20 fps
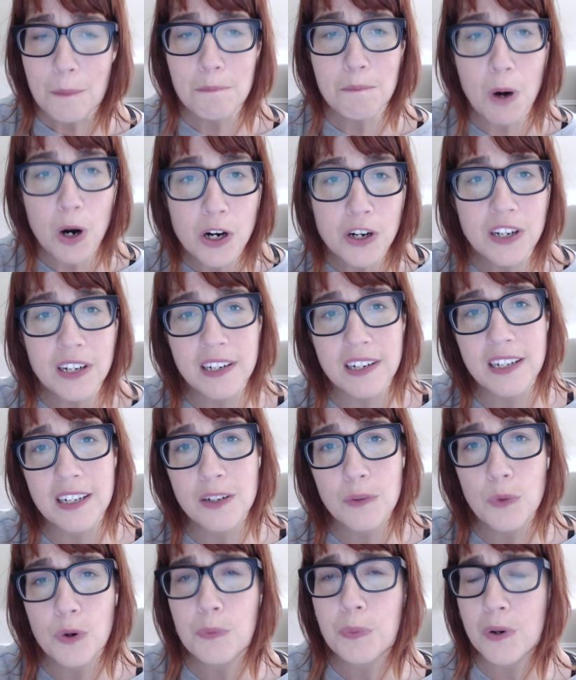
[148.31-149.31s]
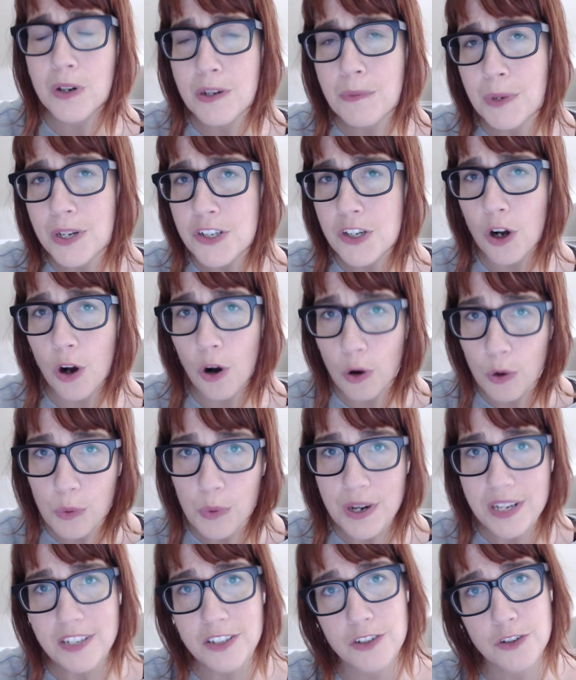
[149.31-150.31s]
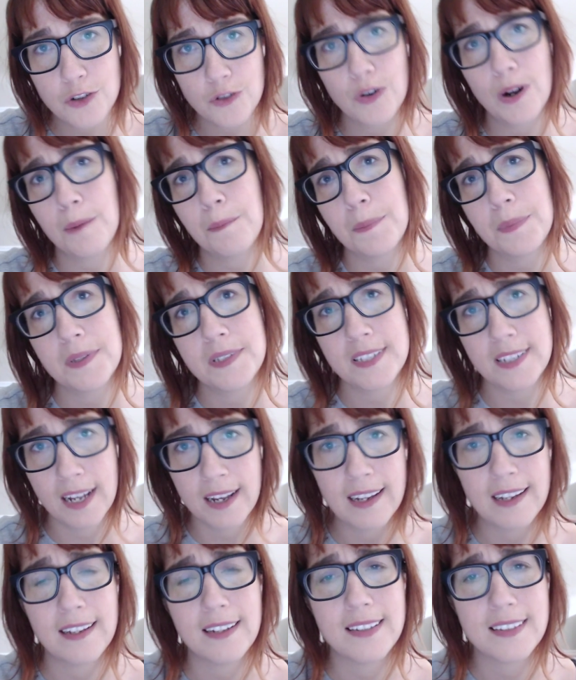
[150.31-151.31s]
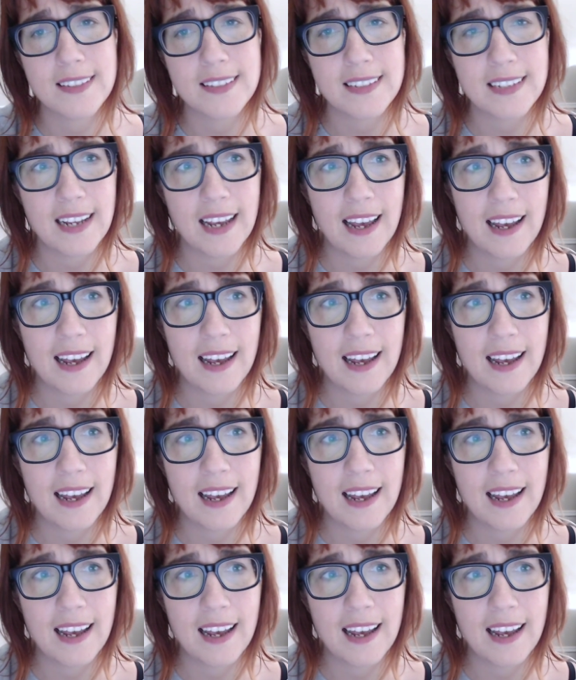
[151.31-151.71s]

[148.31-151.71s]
marketing will pretty much always trump science.